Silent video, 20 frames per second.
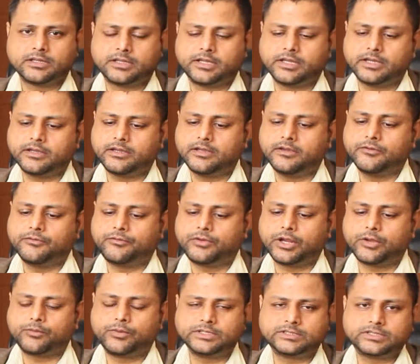The
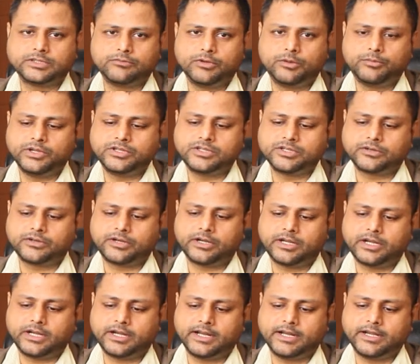frequency will be
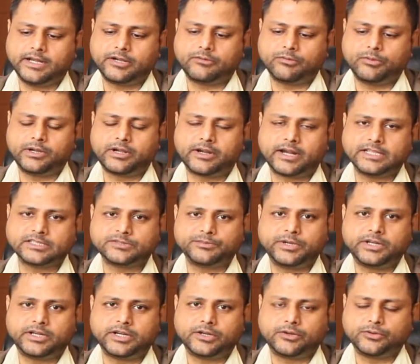generated and it will be
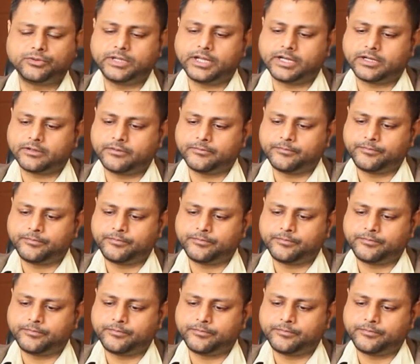transmitted to that.